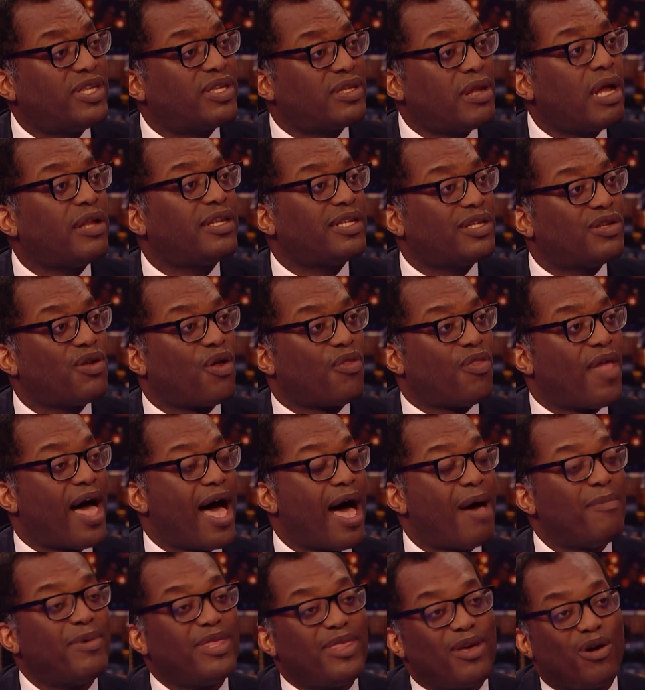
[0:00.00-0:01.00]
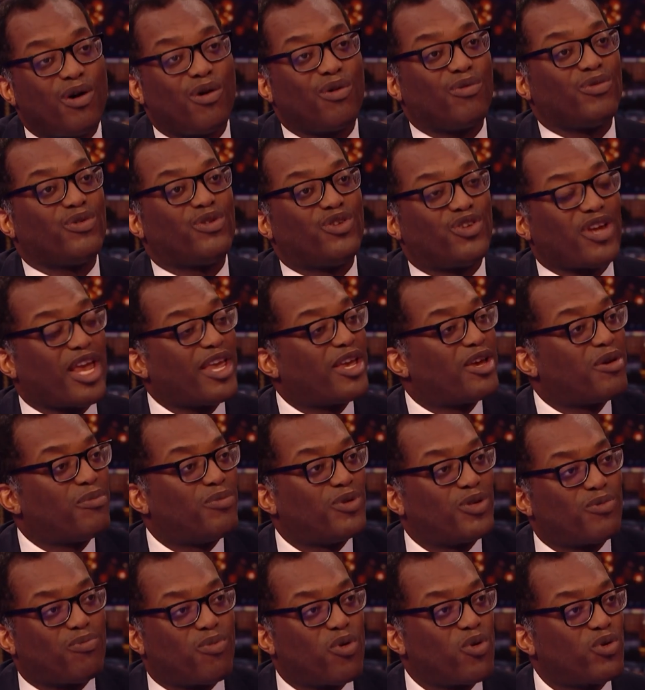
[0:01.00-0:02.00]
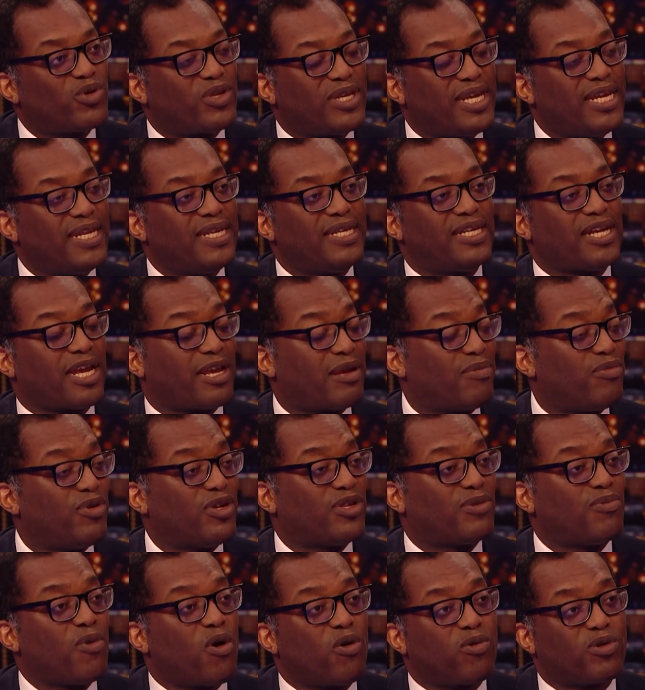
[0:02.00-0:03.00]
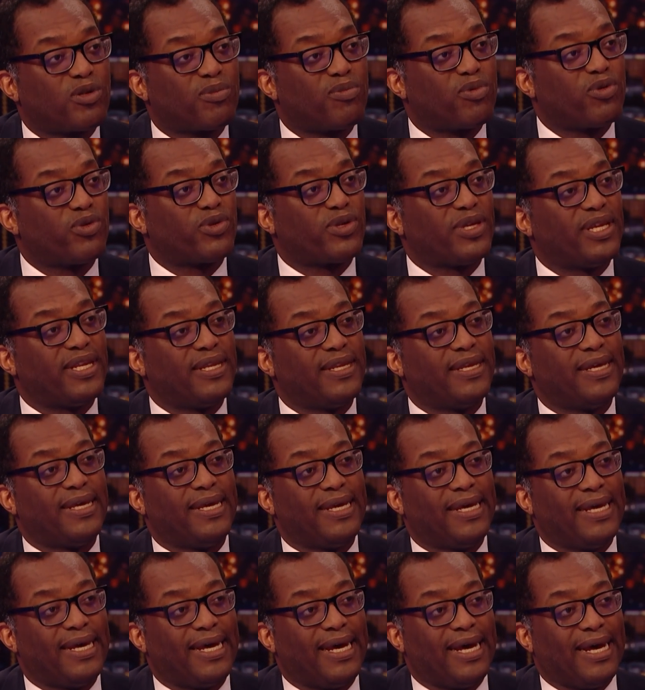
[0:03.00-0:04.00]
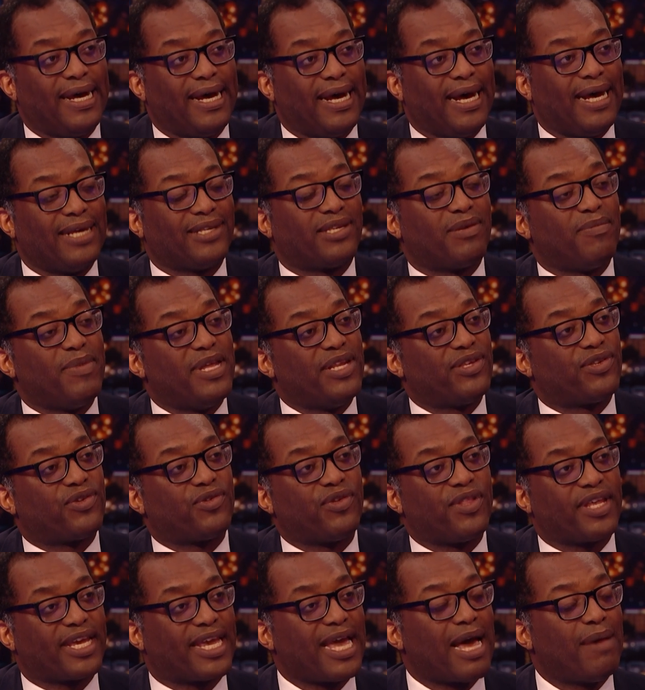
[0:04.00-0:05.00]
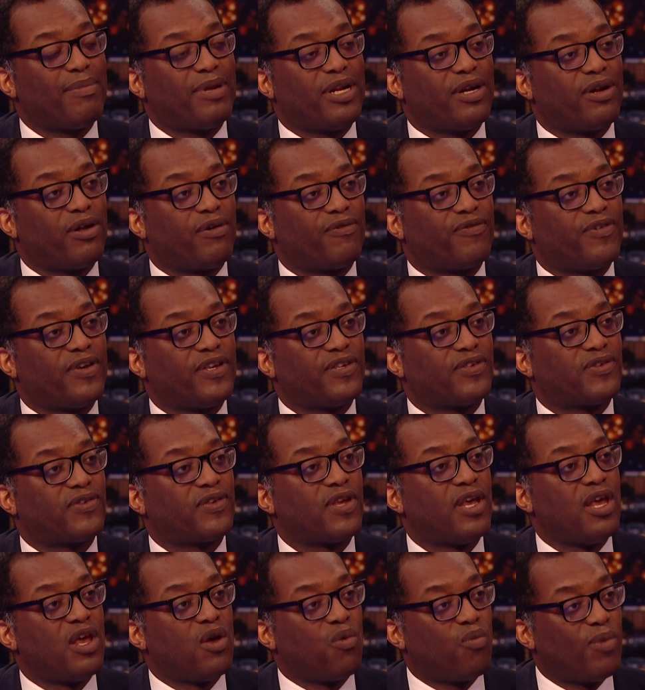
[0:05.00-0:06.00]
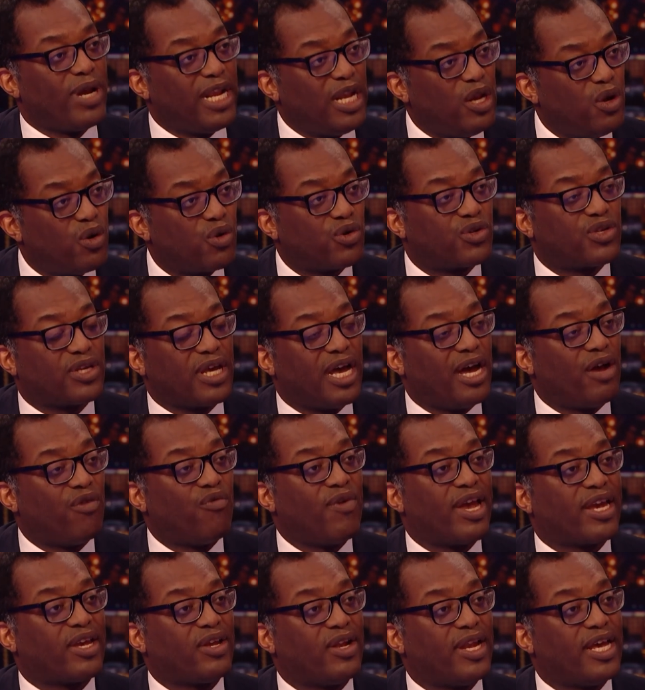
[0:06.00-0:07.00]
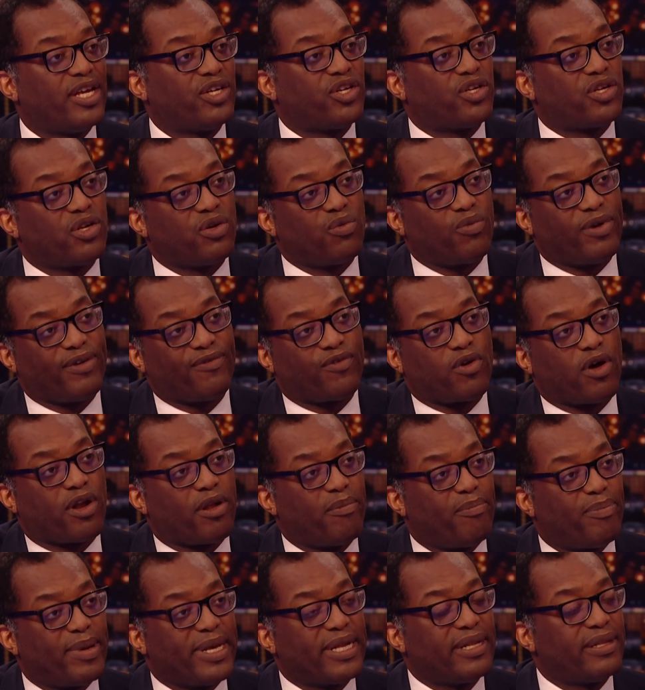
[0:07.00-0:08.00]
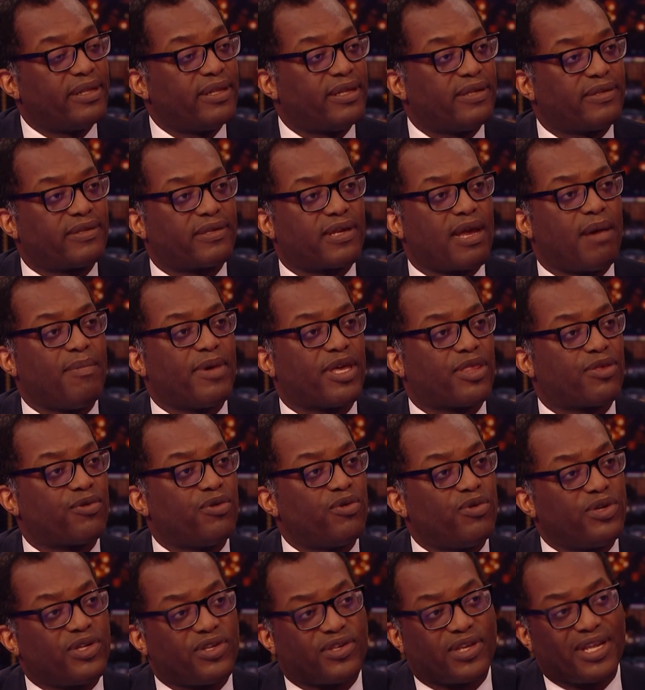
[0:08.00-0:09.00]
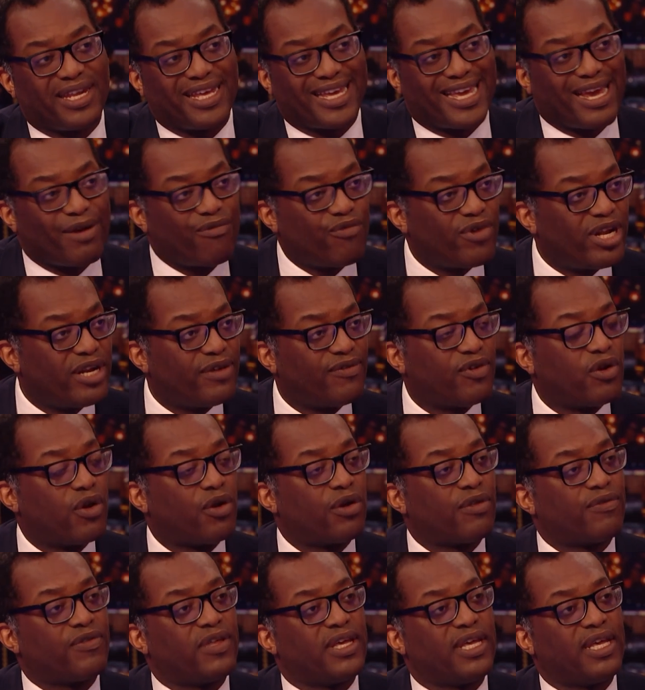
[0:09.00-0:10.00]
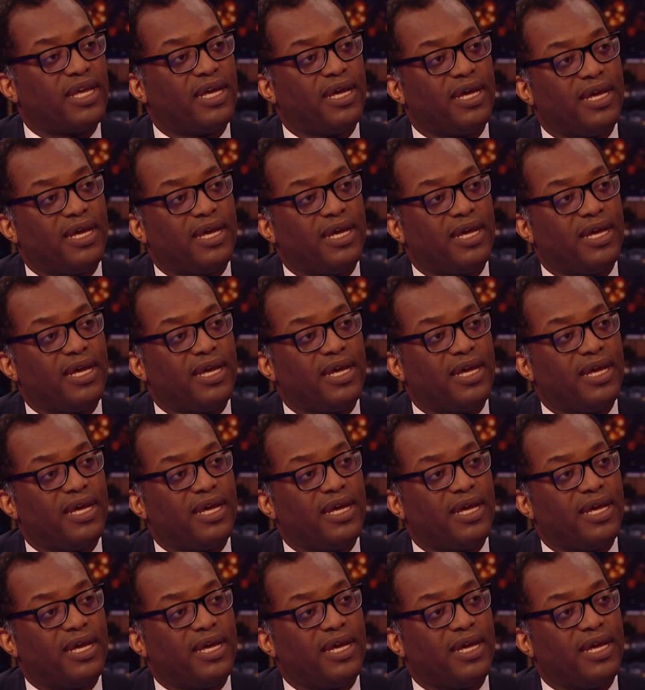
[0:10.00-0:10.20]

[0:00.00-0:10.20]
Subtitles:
started on that. I mean, Jacob Rees-Mogg was brought in as a minister in the Cabinet Office. We looked at regulation. We've got a bill that's coming through which is going to get rid of a lot of the